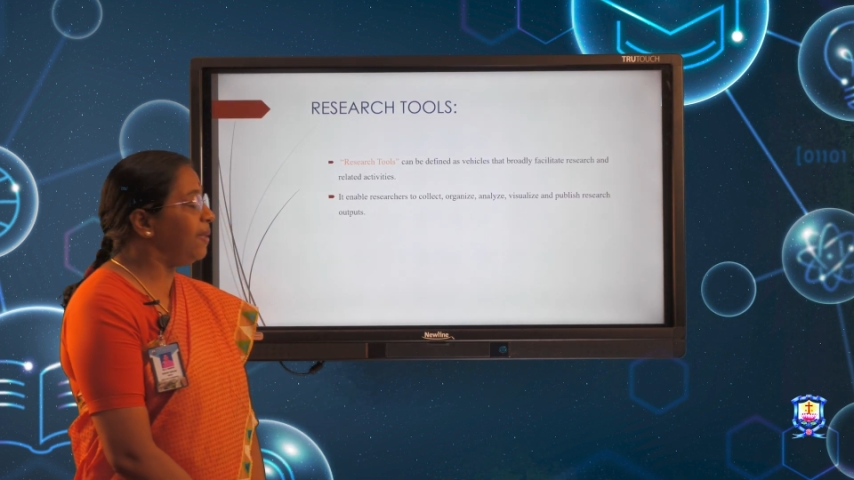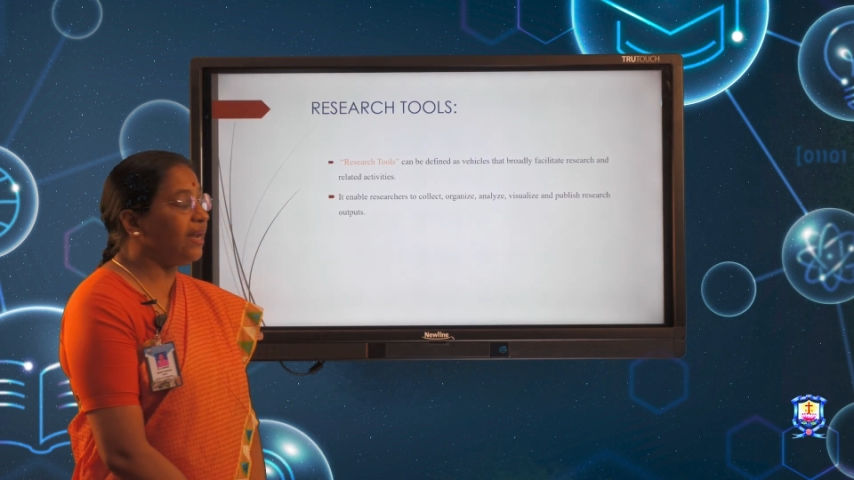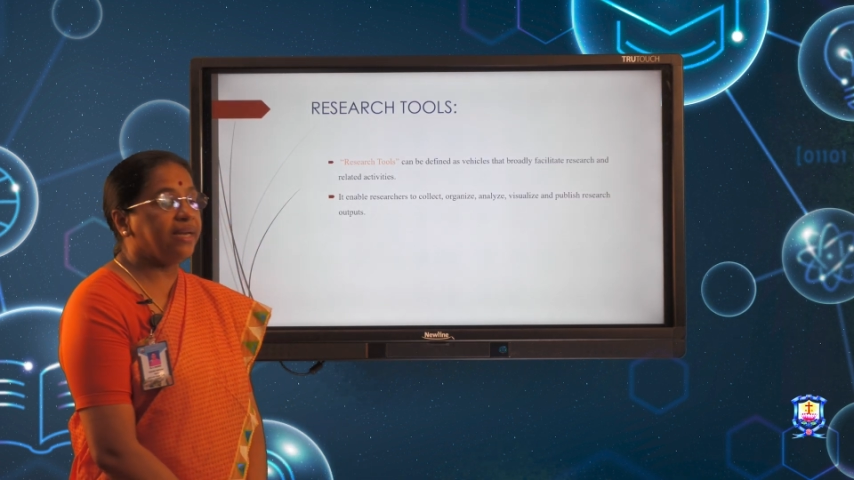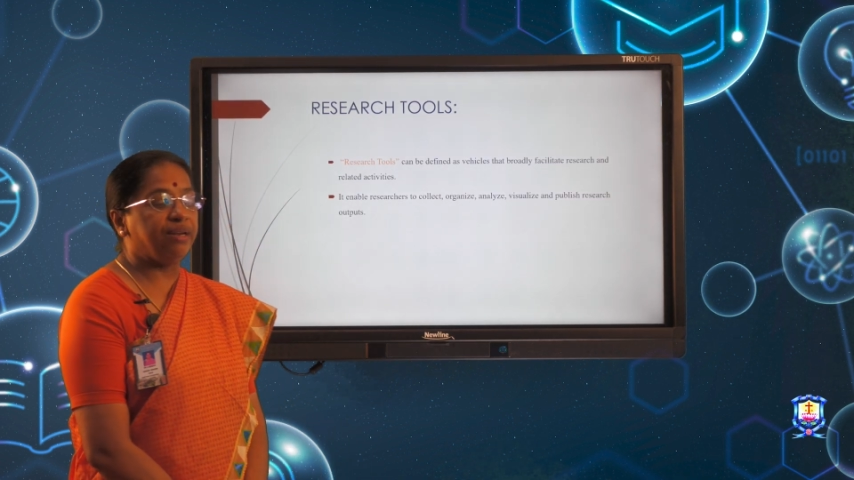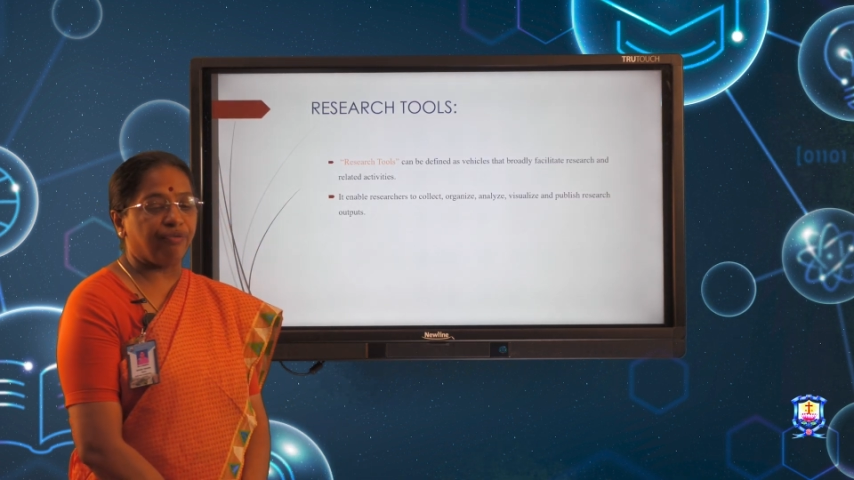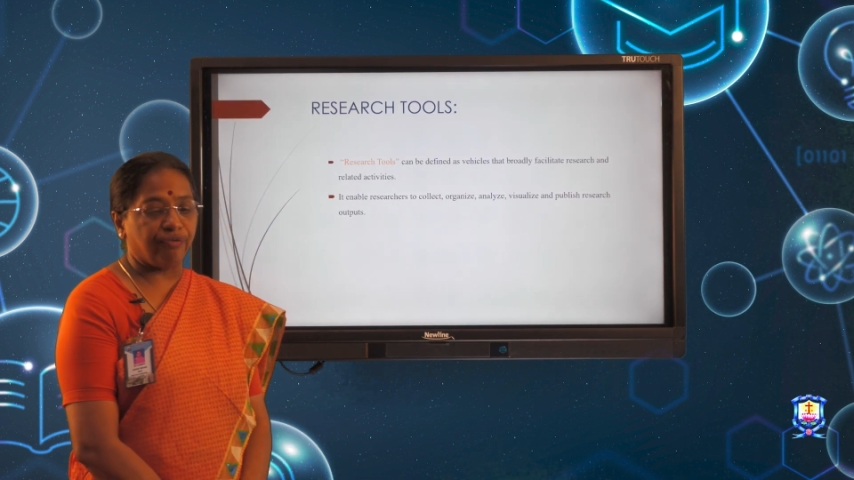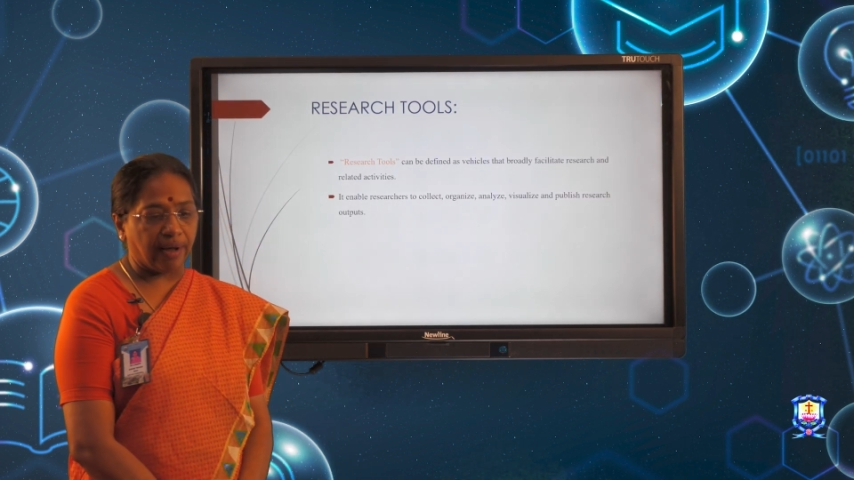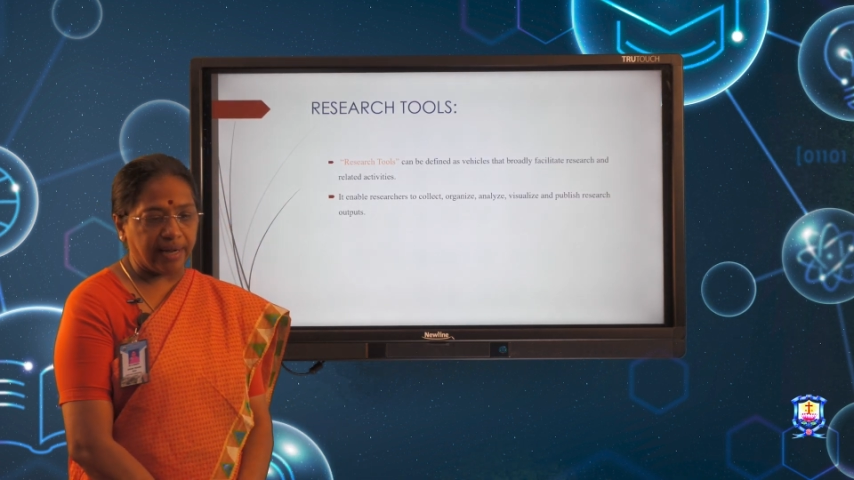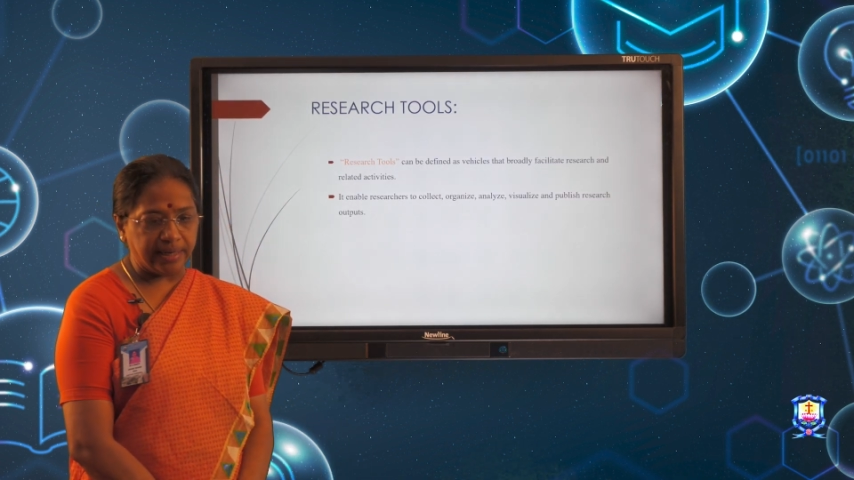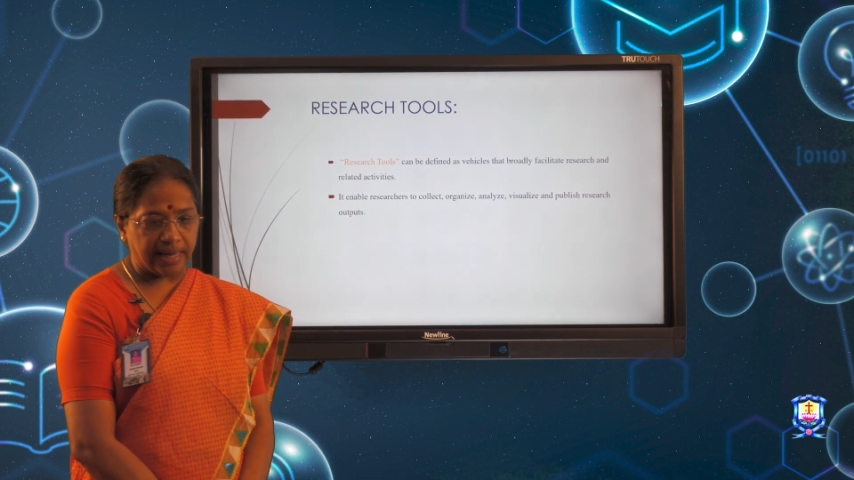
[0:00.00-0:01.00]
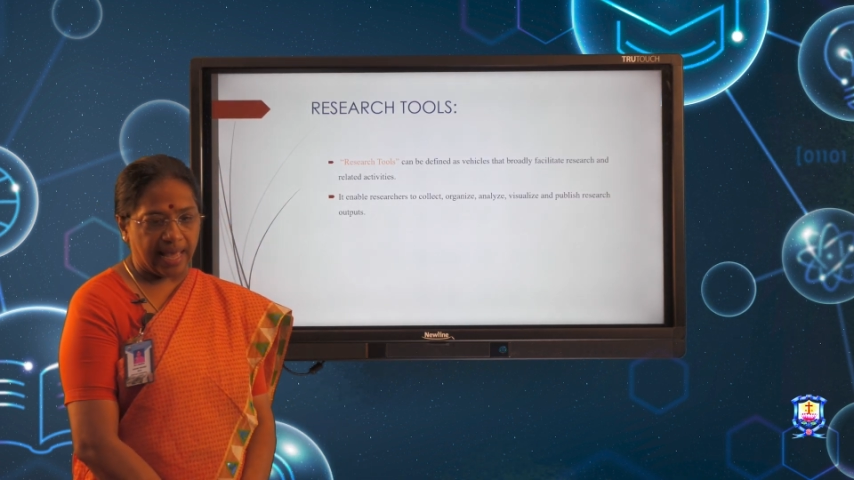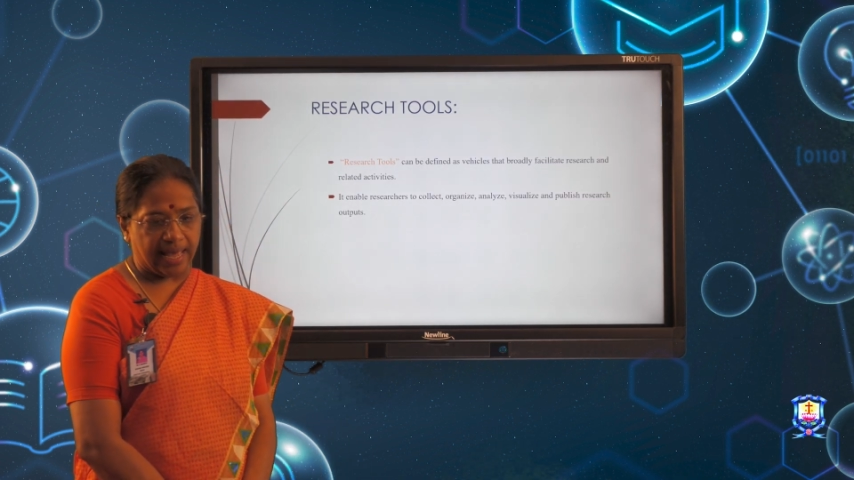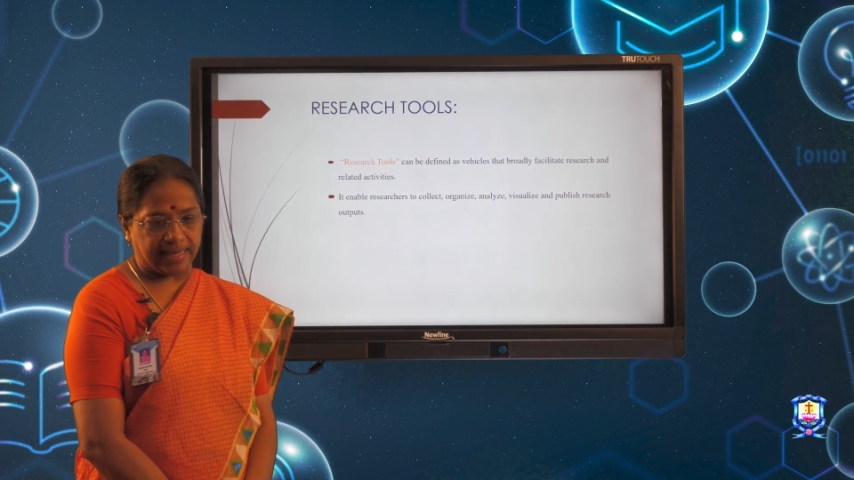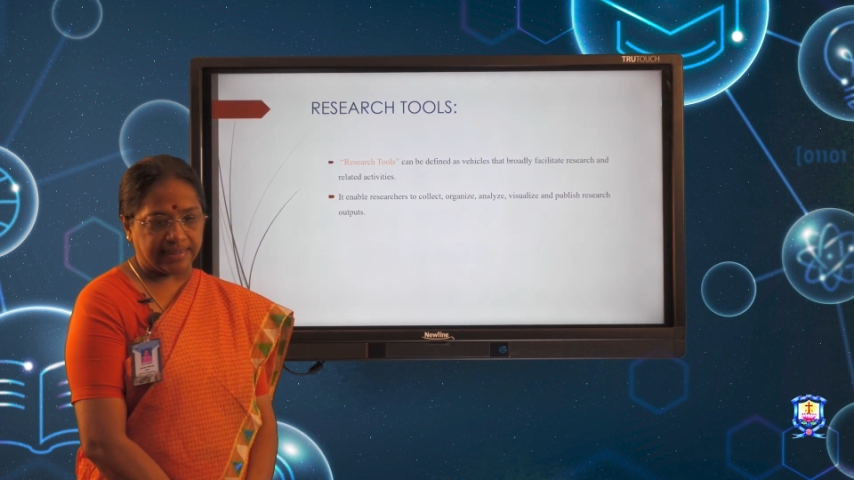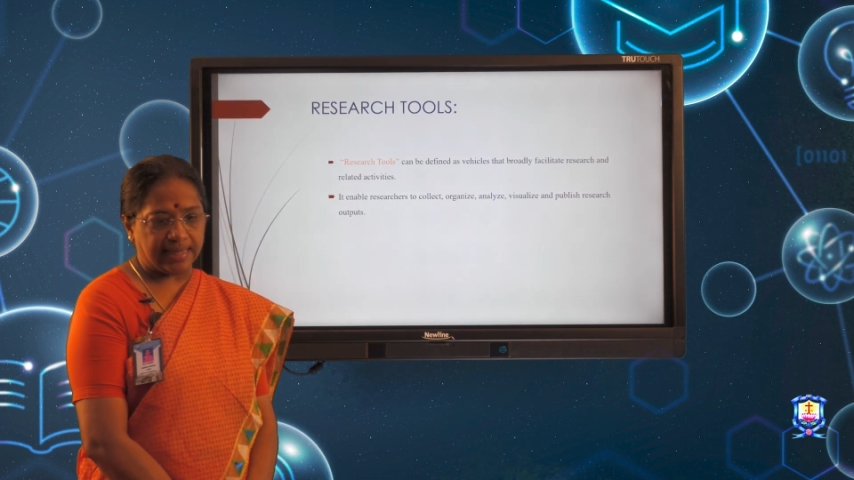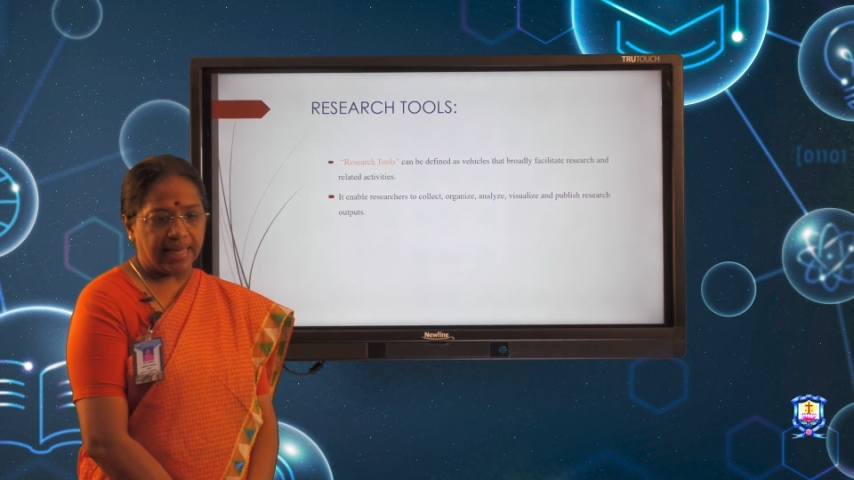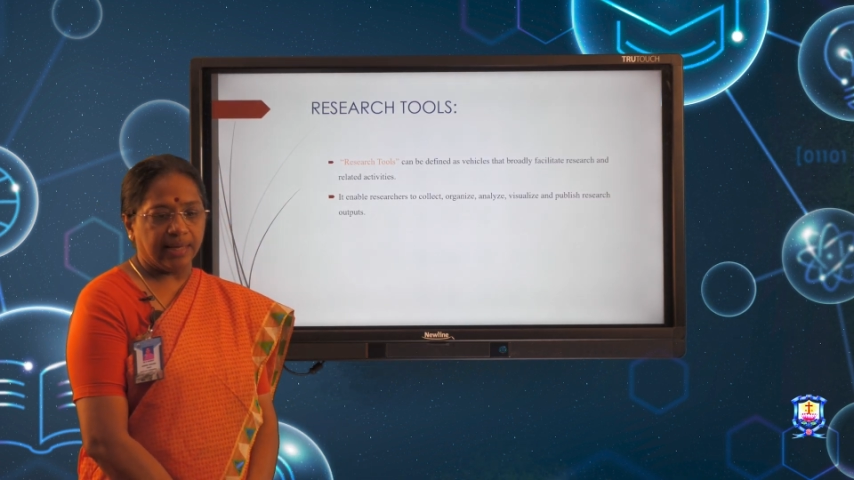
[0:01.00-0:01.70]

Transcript: be defined as